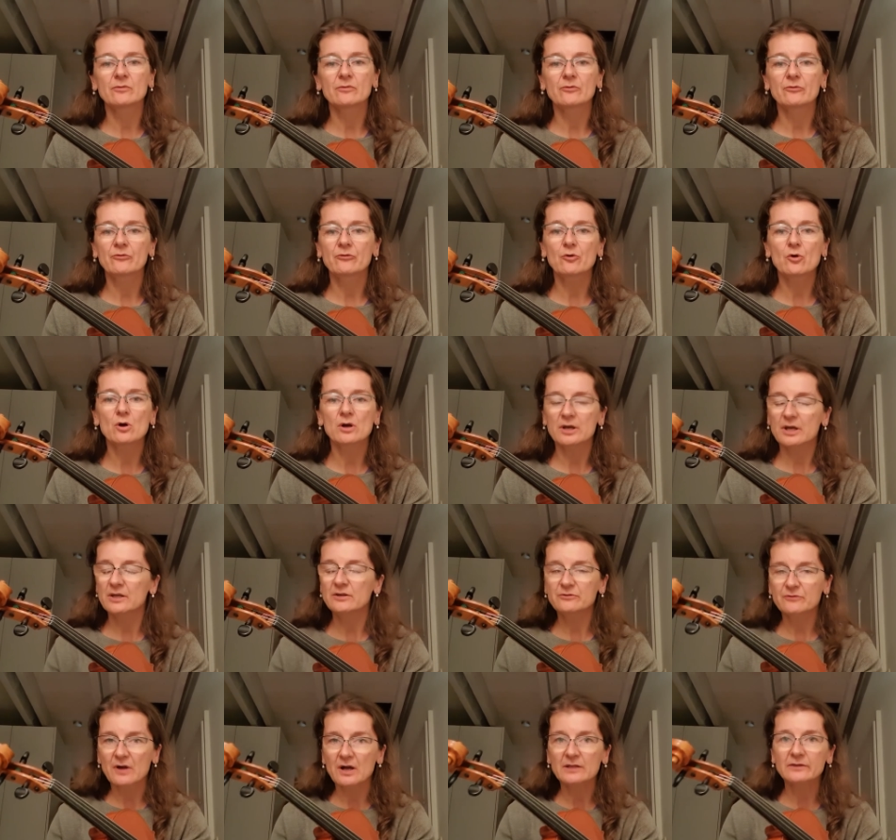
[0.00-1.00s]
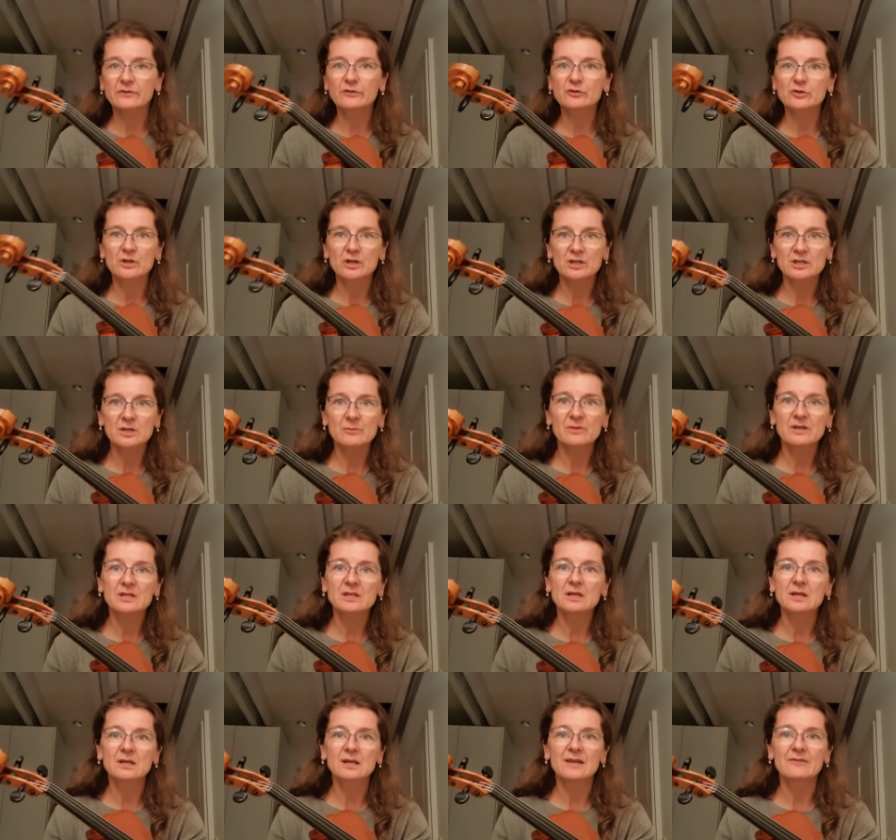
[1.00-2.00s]
for advanced to
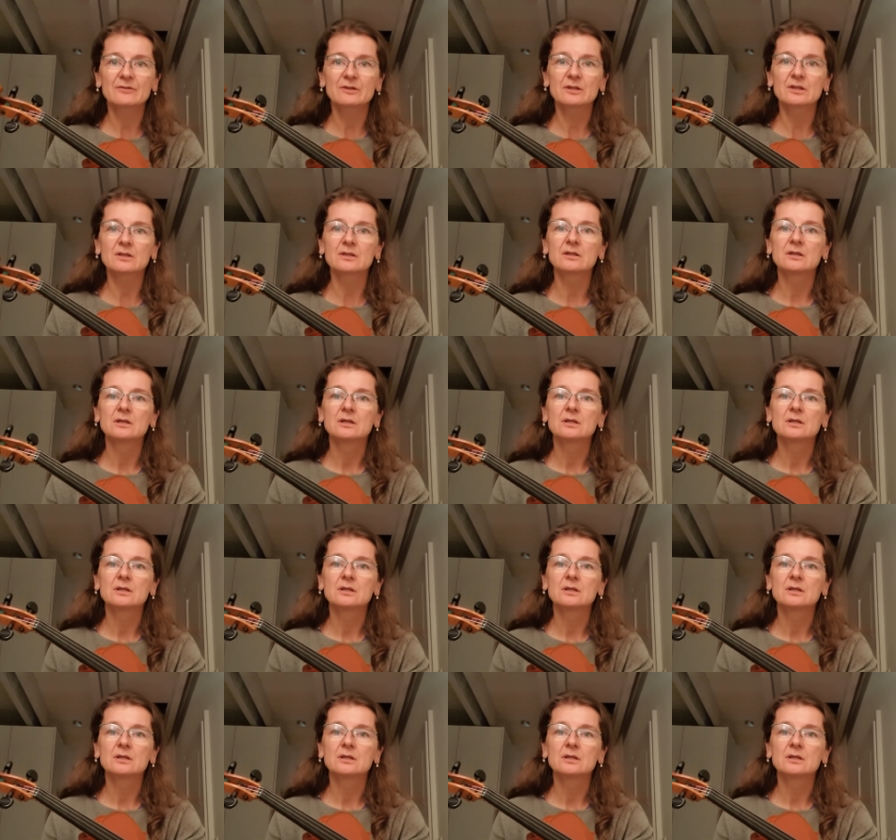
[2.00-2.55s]
intermediate level,